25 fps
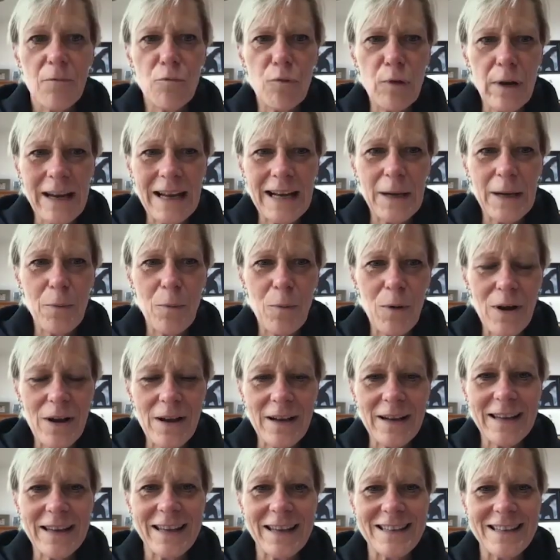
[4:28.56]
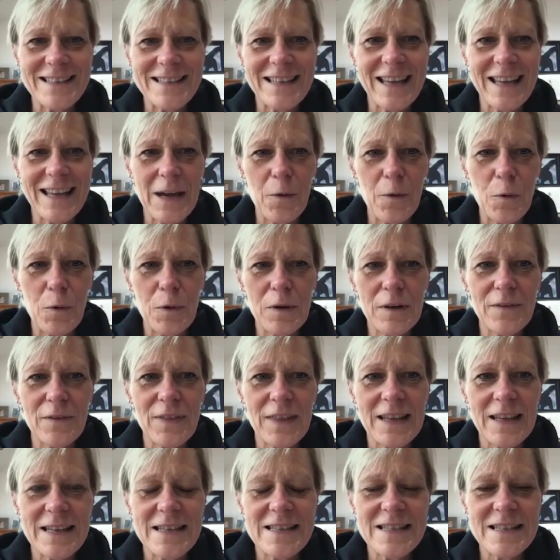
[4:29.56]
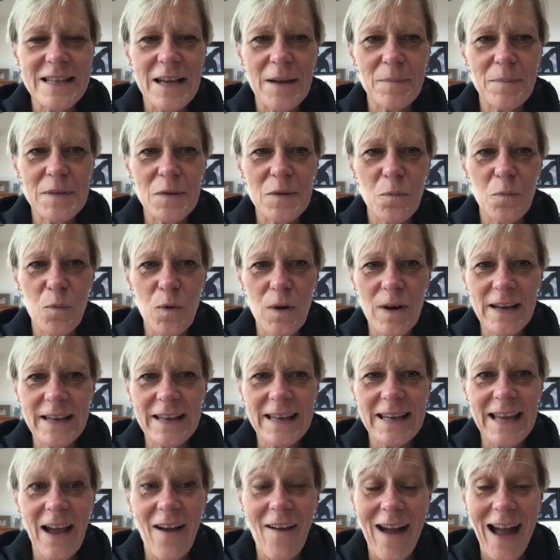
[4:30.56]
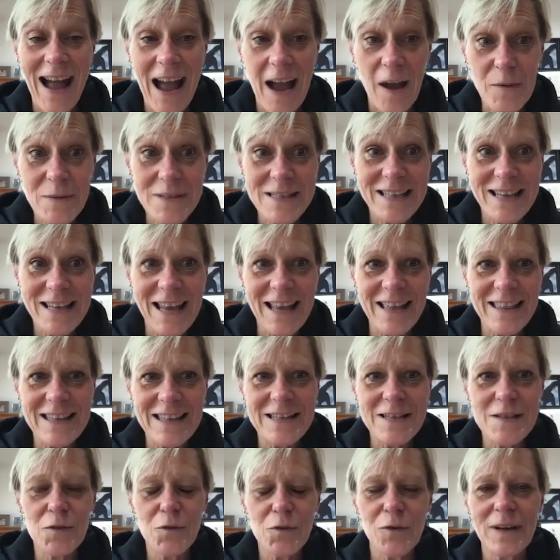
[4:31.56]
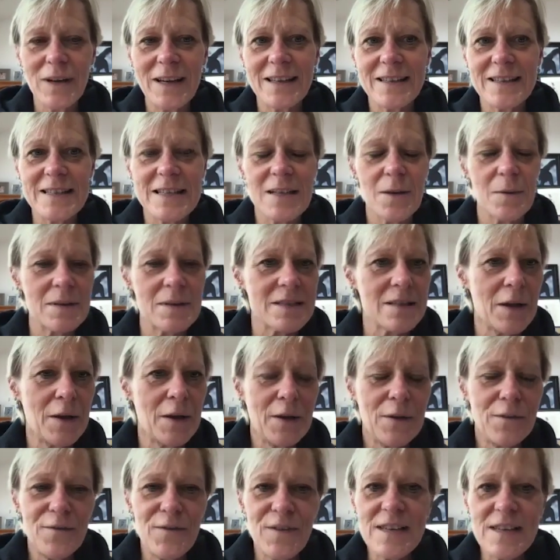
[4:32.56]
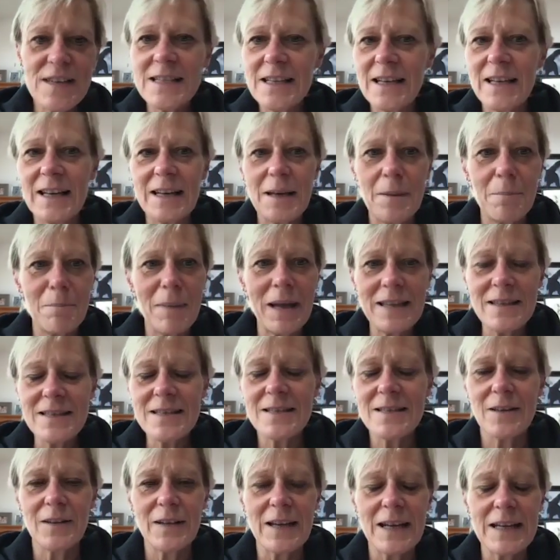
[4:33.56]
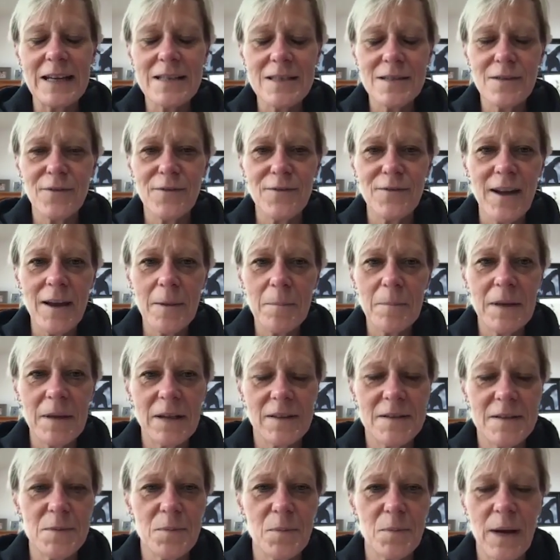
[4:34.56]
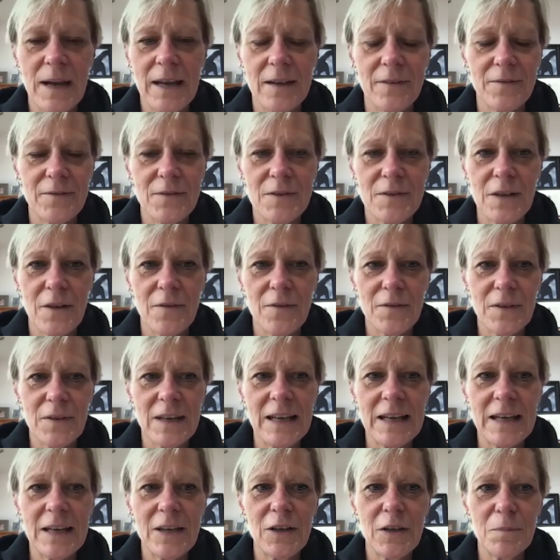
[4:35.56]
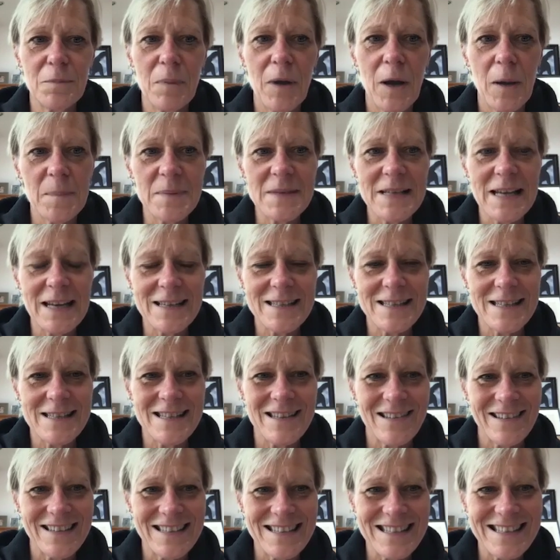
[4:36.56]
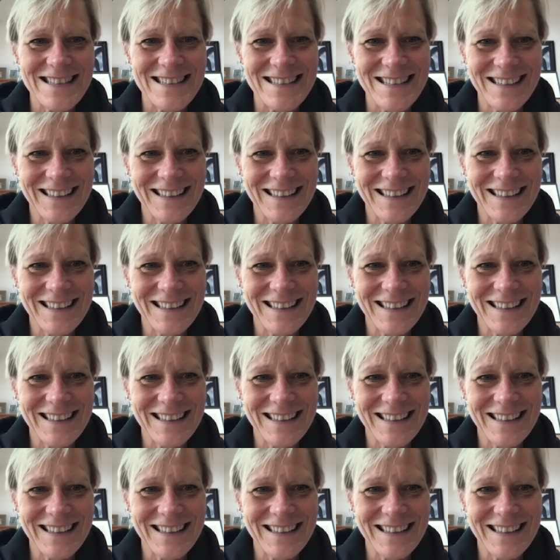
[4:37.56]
really working to get all of these, working out how to get these treats. So it's physical and mental. It's a fabulous way of getting your pups exercised.